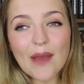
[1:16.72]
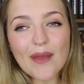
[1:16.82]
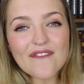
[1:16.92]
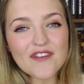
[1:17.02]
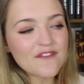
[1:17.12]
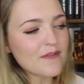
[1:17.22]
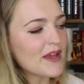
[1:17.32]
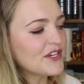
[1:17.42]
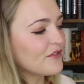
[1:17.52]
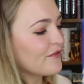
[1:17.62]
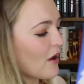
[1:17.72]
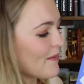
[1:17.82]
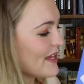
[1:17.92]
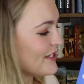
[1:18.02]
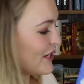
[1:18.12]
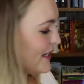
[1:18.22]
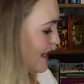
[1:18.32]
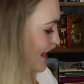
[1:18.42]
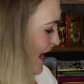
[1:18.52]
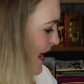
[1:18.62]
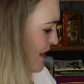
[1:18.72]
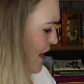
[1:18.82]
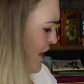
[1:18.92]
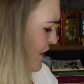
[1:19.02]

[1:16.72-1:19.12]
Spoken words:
Now we have information from S.J. Kincaid.